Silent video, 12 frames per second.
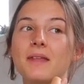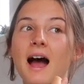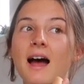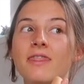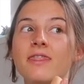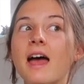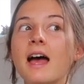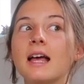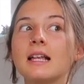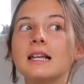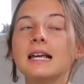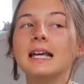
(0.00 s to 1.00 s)
And
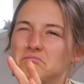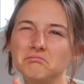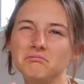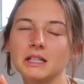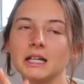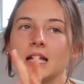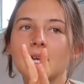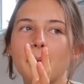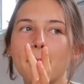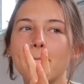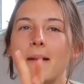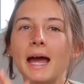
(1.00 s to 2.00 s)
then like
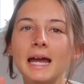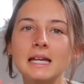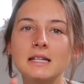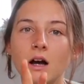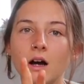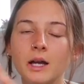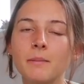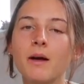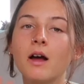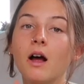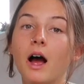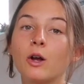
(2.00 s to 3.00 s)
May time,
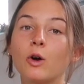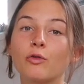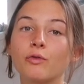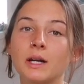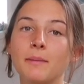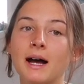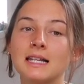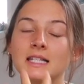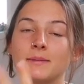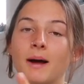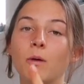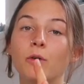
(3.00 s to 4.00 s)
I got a really bad
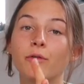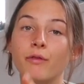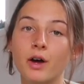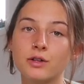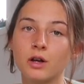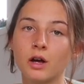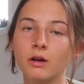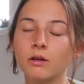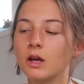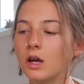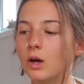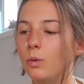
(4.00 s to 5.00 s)
bout of vertigo,
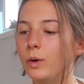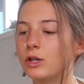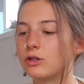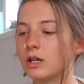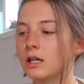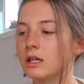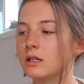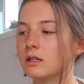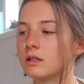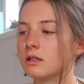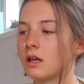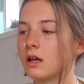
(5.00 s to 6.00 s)
which
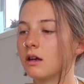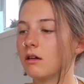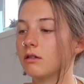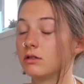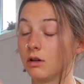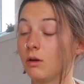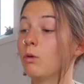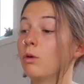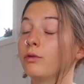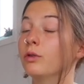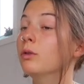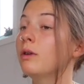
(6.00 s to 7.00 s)
is so
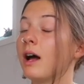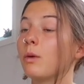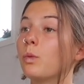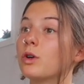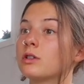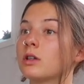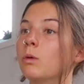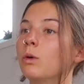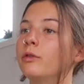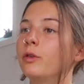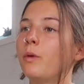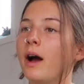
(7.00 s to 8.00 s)
awful and was so
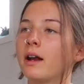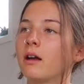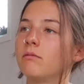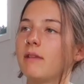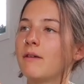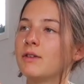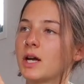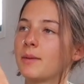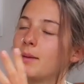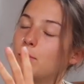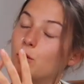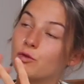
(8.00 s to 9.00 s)
awful. And every time
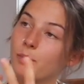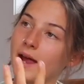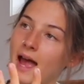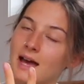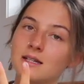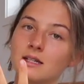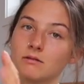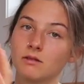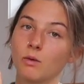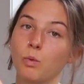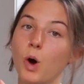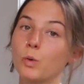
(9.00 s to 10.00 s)
I moved my head,
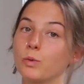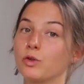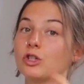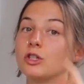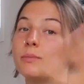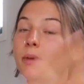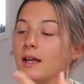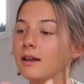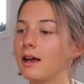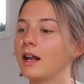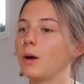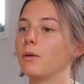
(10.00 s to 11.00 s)
the world would just spin
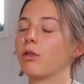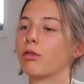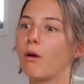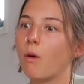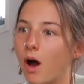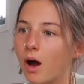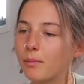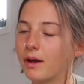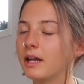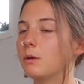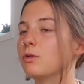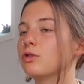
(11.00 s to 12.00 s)
and I would throw up,
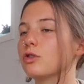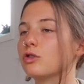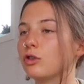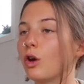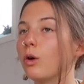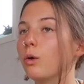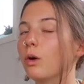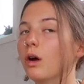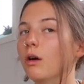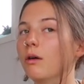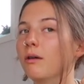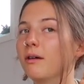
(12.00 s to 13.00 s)
and it was just so
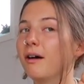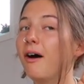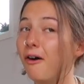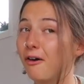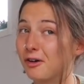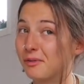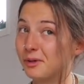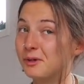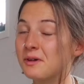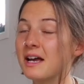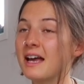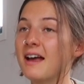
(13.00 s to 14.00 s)

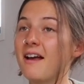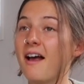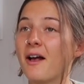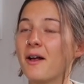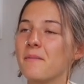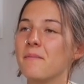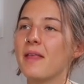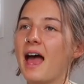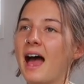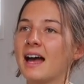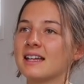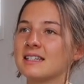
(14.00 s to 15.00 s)
horrible.
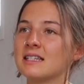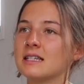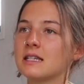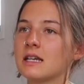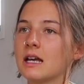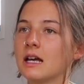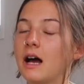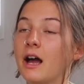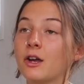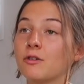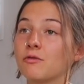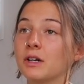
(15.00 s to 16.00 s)
And I
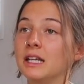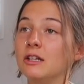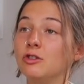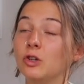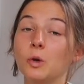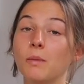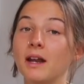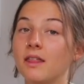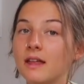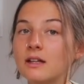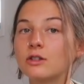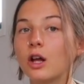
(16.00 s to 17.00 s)
couldn't really do many
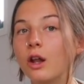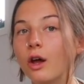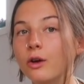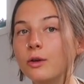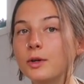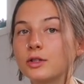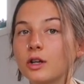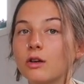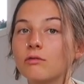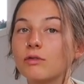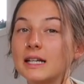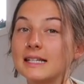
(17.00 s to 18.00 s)
things alone because I
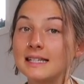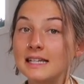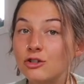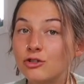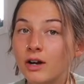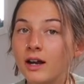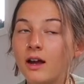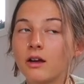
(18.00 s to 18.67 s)
couldn't really see straight.